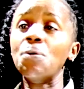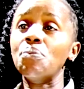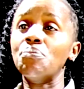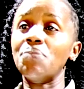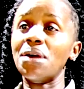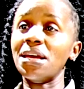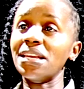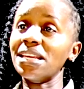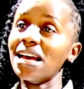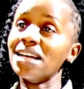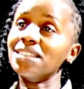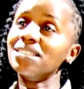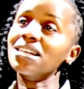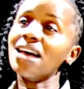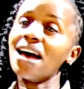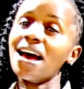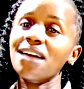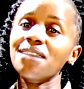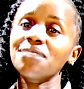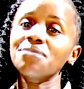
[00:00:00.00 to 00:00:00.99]
Many a
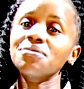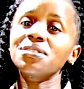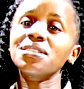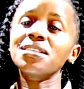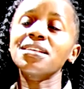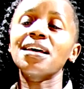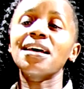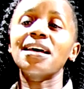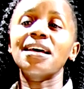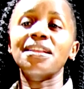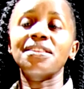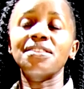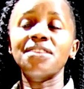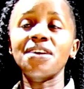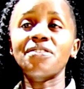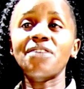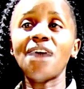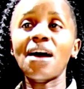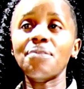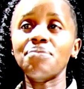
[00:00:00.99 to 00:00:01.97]
times,
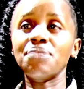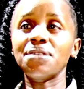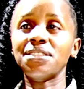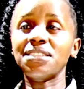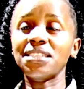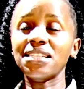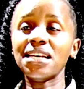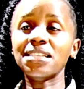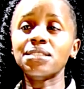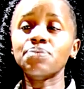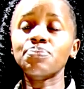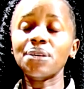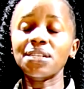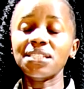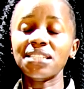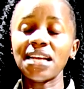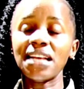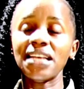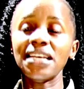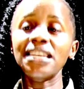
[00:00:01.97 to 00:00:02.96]
the rabbit,
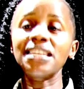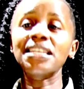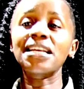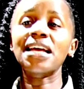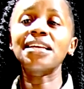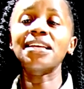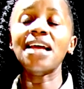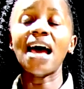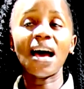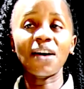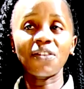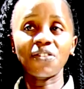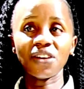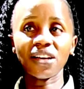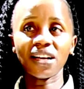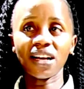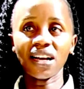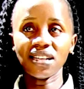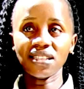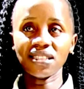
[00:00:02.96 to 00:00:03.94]
especially in an
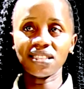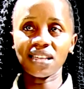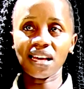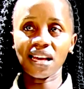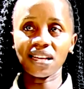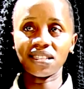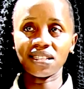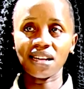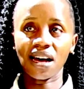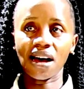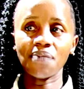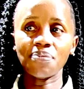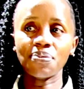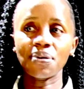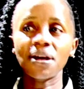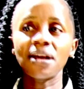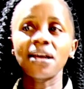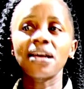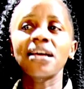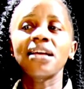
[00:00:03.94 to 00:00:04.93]
African
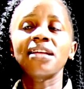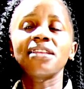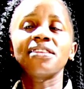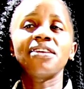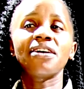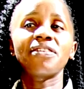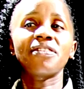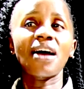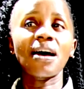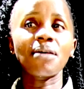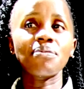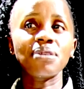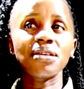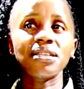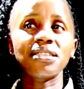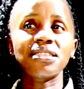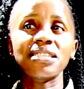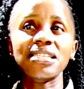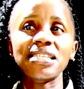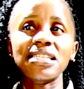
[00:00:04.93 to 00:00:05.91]
setup, the
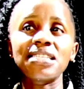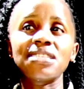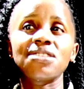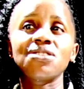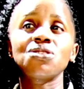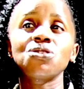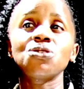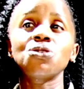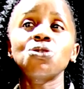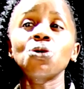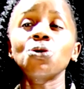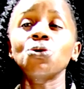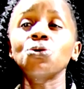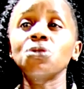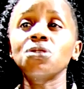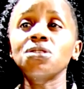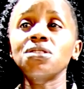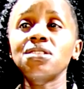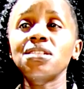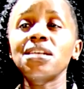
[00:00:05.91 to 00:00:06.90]
rabbit is
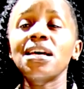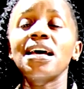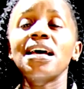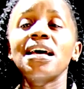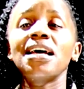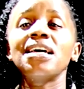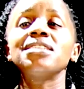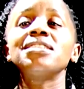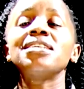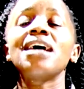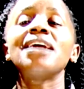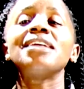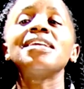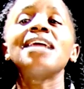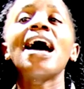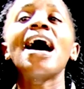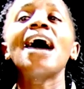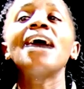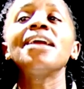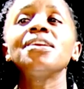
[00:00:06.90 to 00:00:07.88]
used as
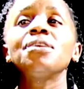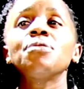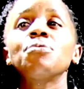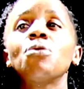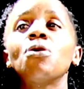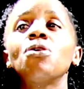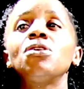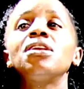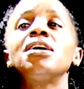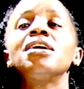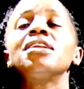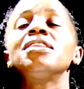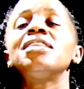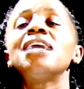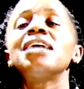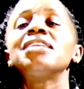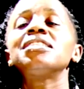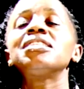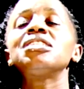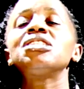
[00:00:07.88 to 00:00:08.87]
an animal
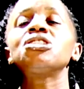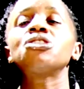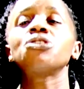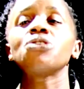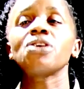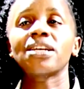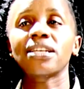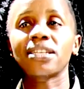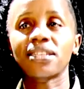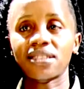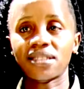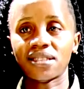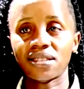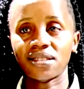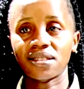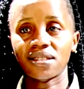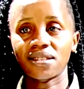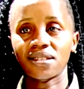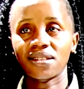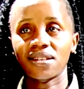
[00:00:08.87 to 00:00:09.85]
that
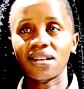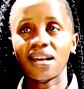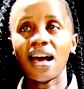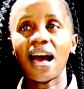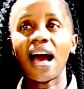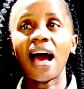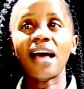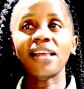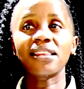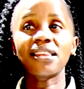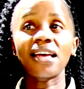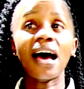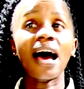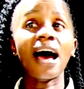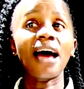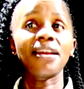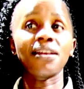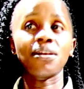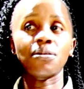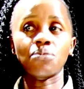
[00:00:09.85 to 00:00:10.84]
tricks other
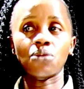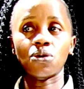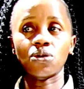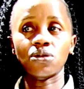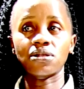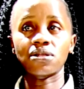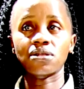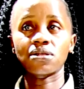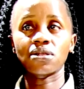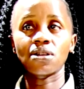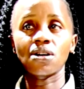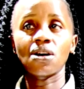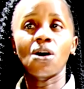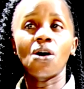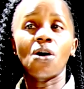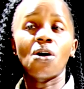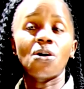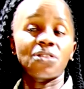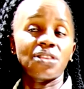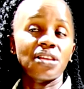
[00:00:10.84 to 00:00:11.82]
animals,
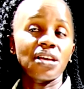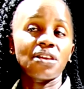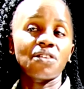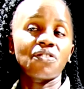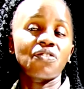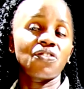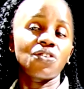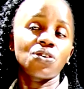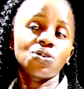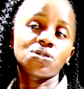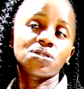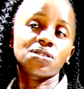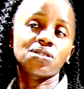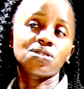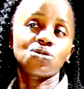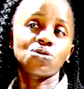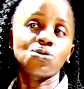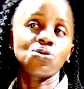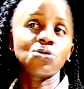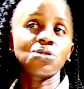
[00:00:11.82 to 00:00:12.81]
or they
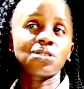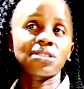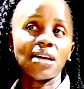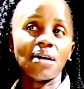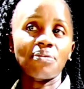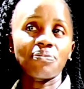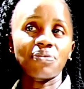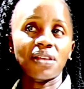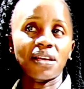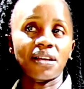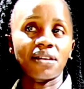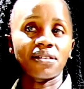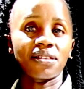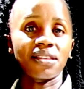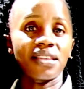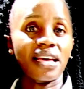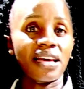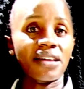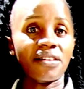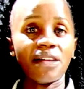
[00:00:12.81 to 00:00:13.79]
refuse to do something,
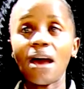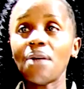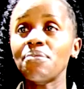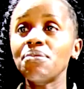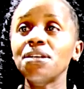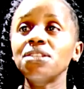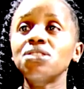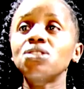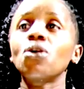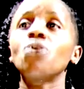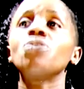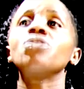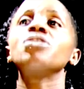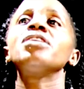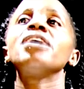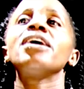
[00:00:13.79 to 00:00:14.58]
the rabbit or